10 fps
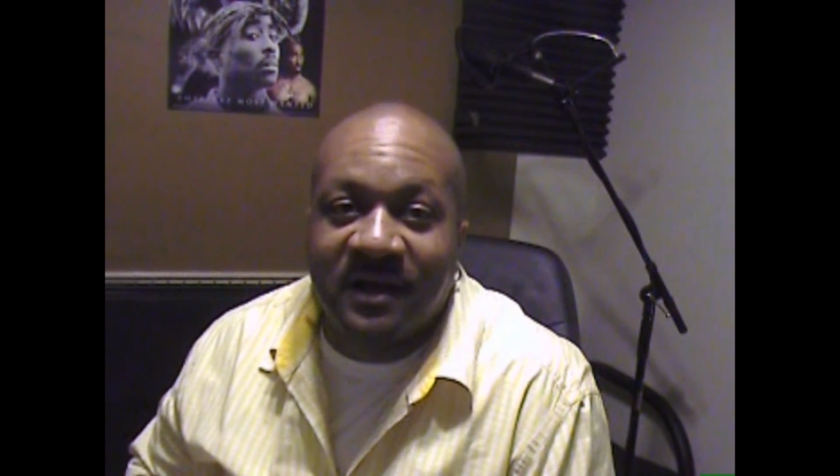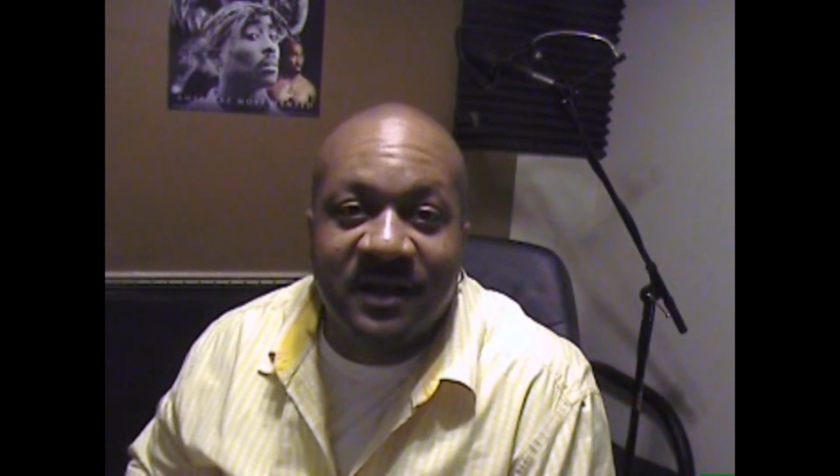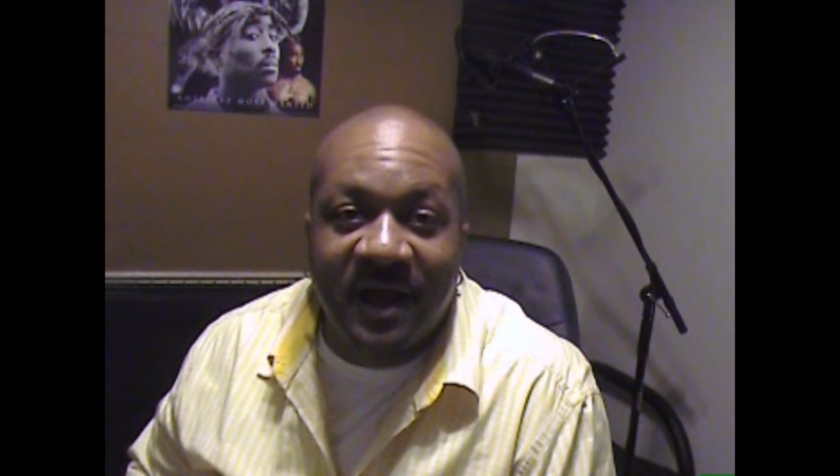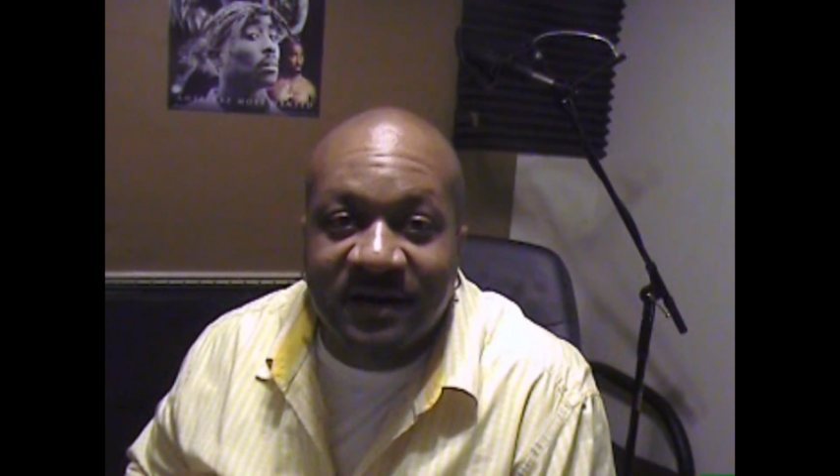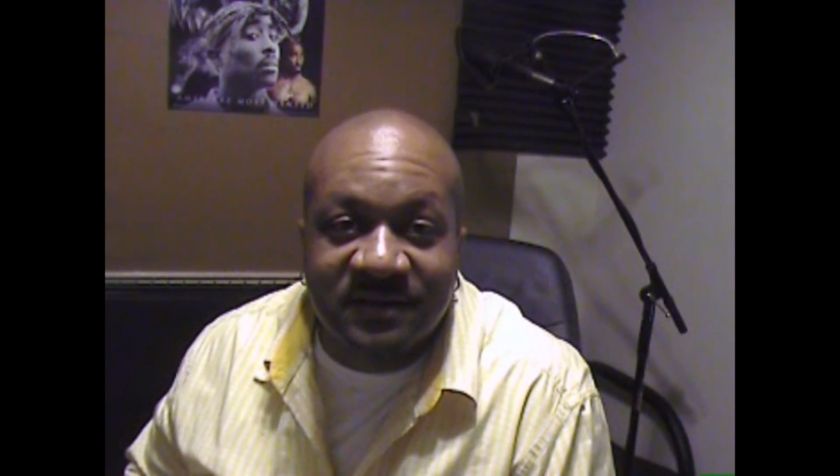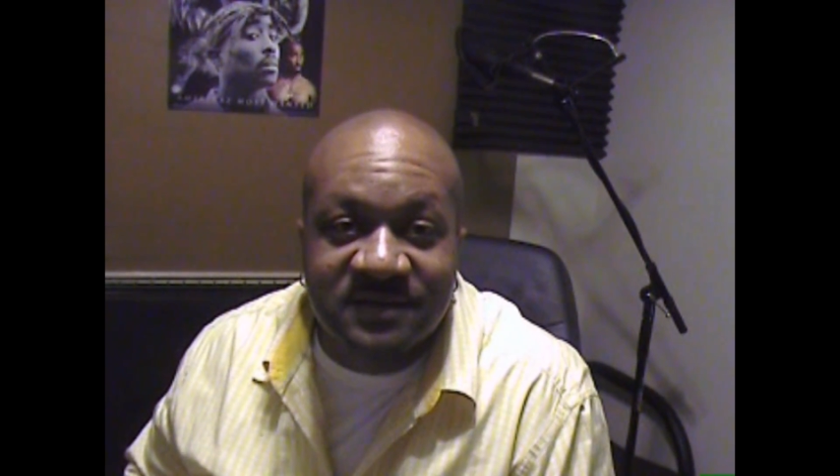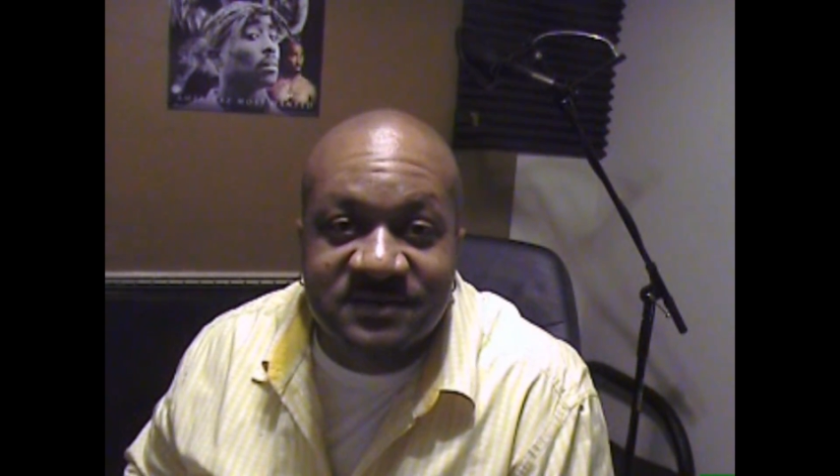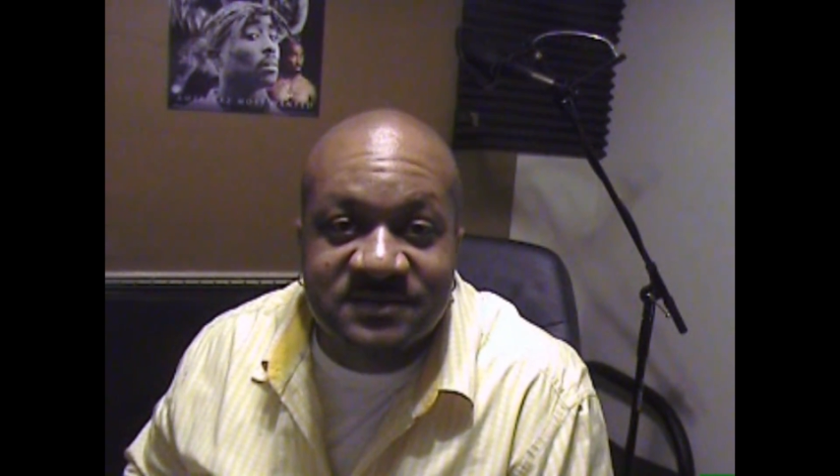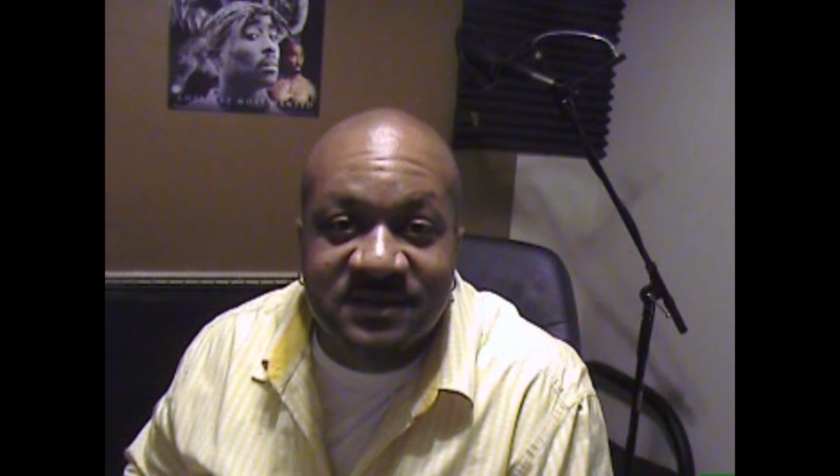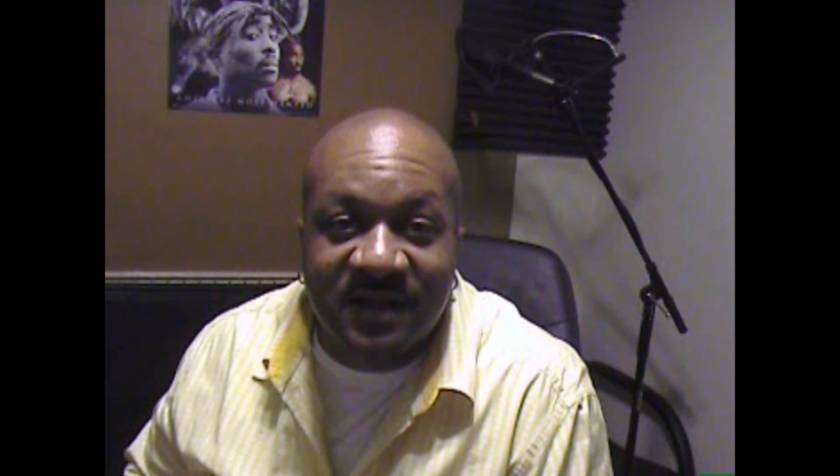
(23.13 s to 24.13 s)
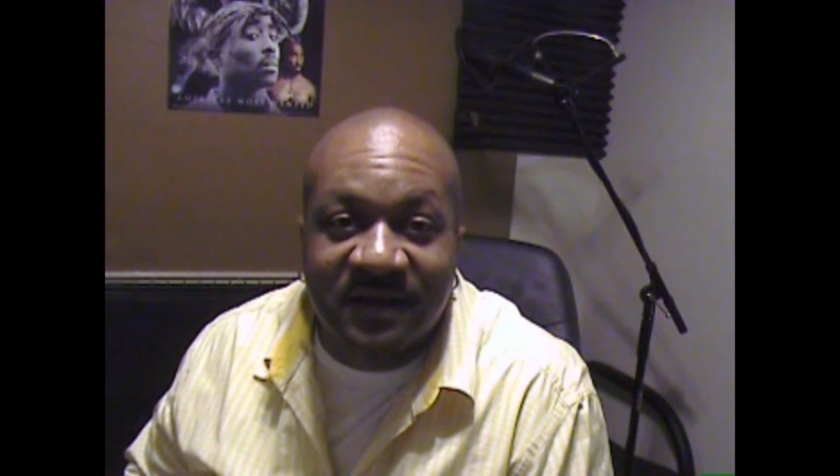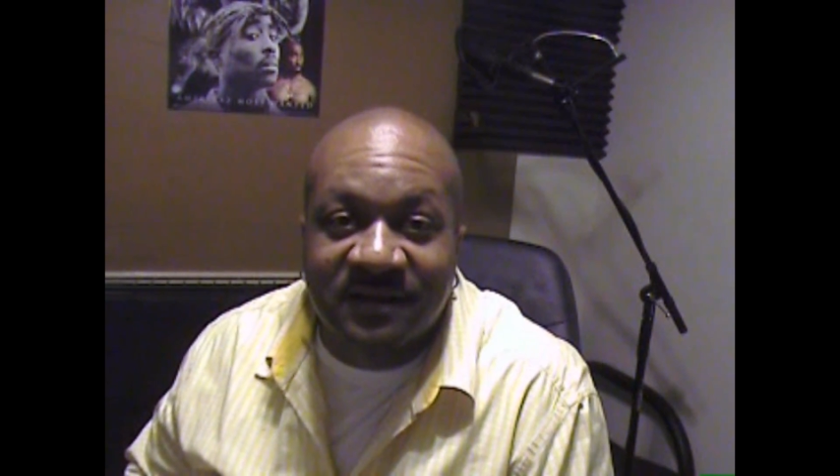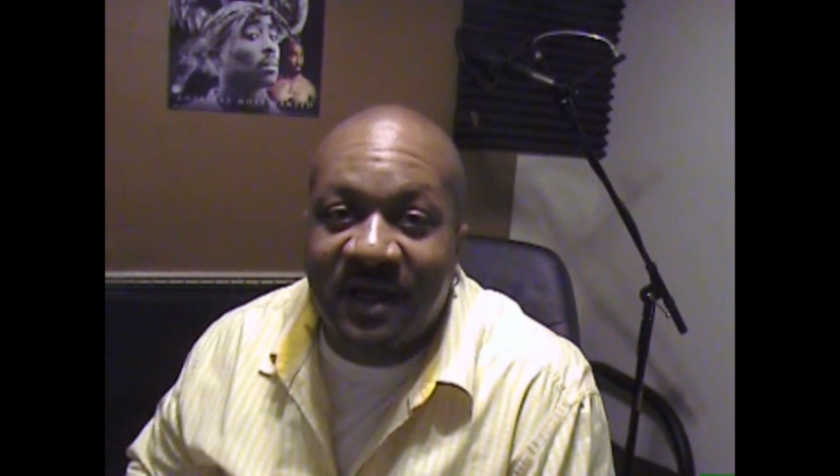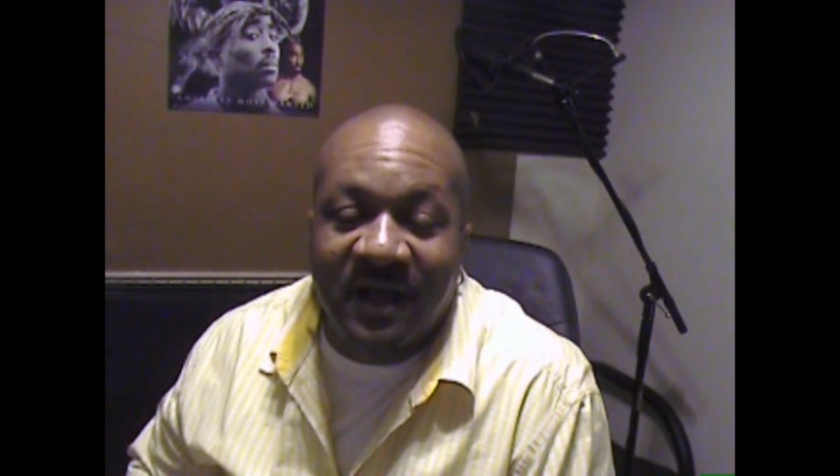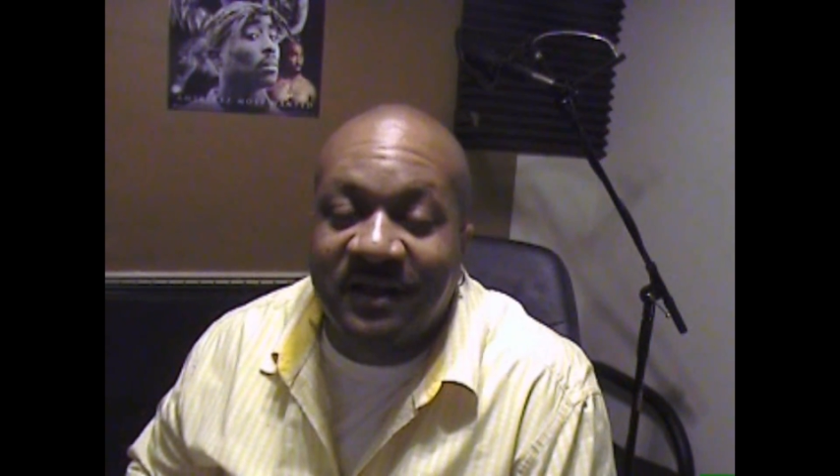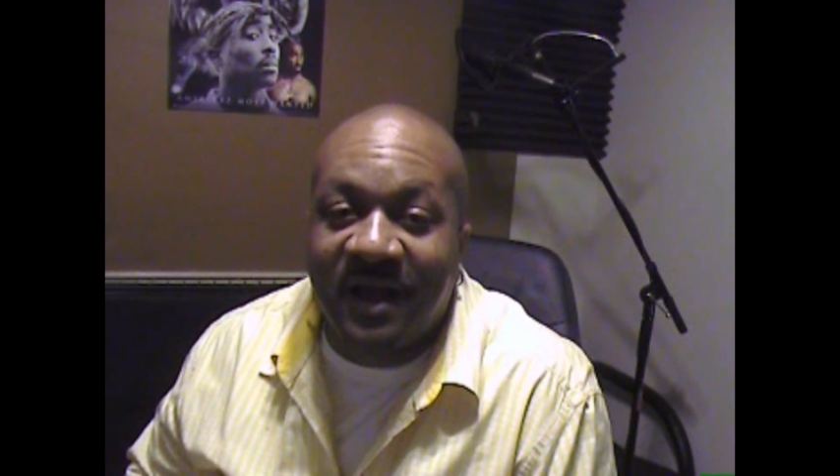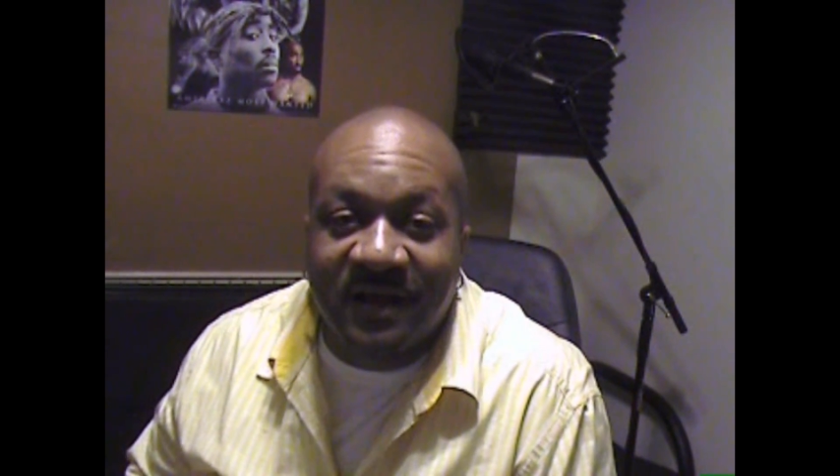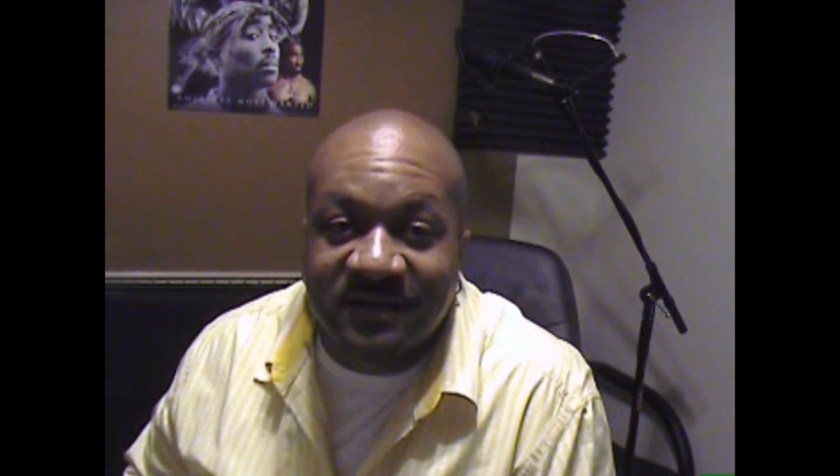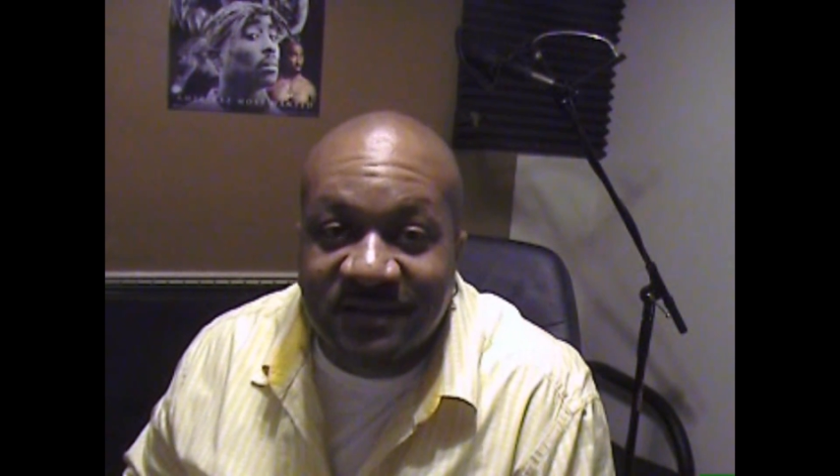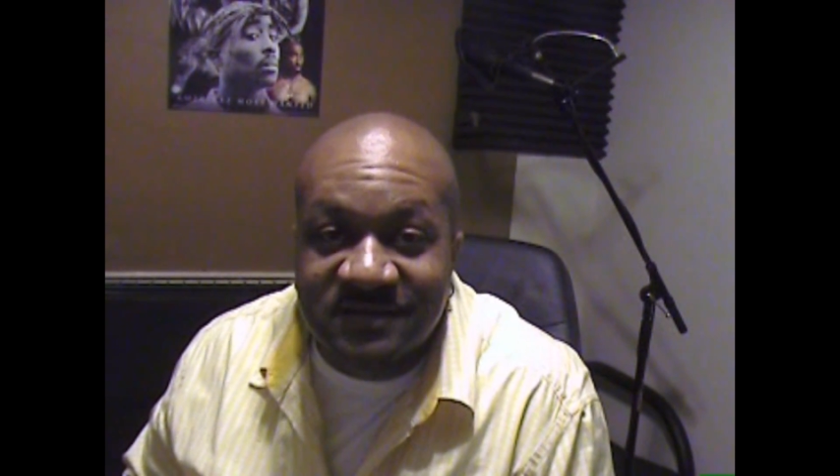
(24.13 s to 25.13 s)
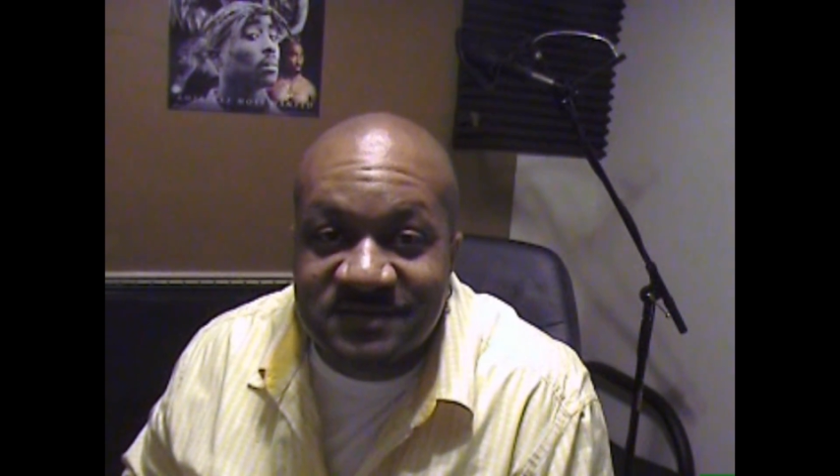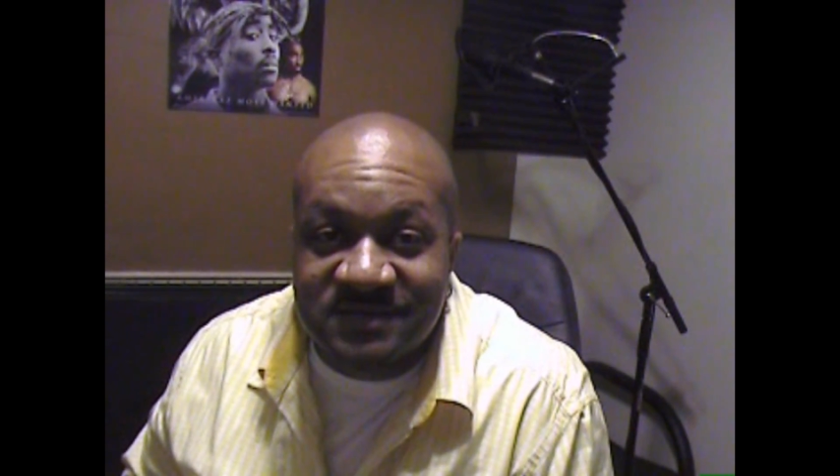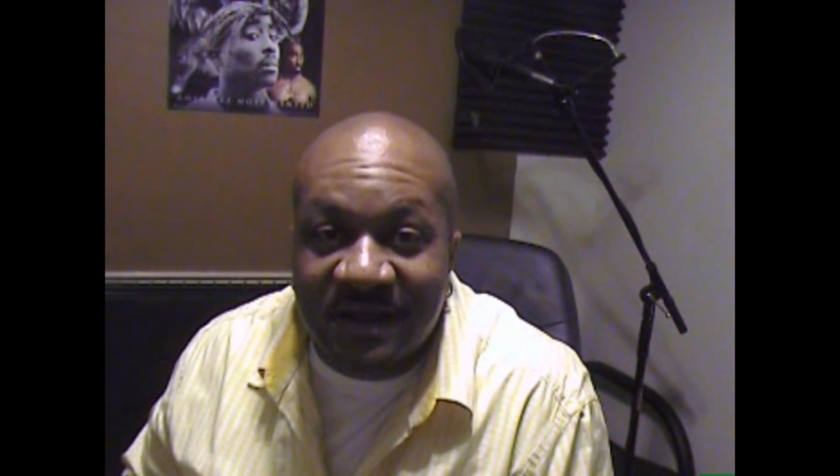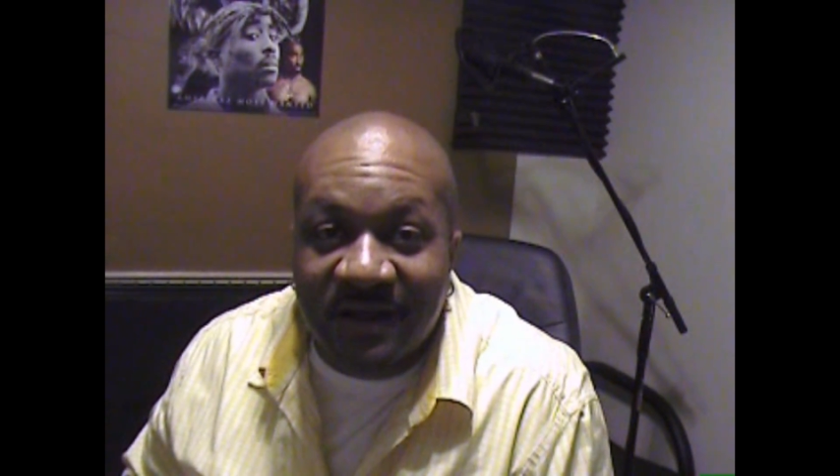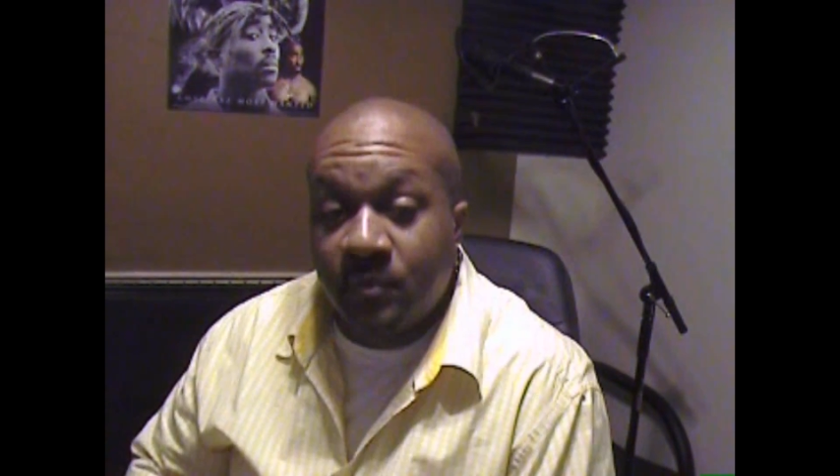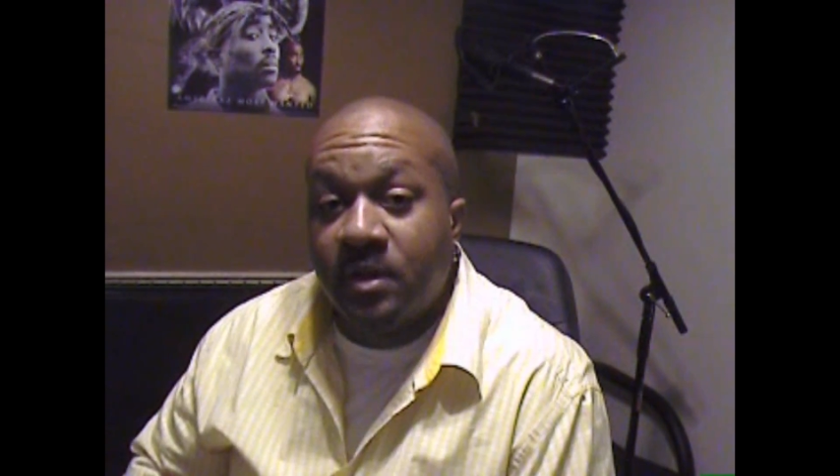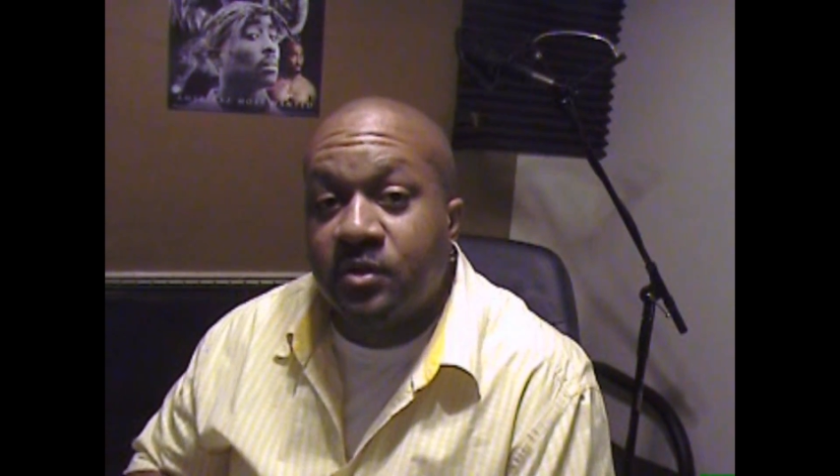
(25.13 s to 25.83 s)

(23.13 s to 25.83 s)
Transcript: I gotta get signed, I gotta get signed.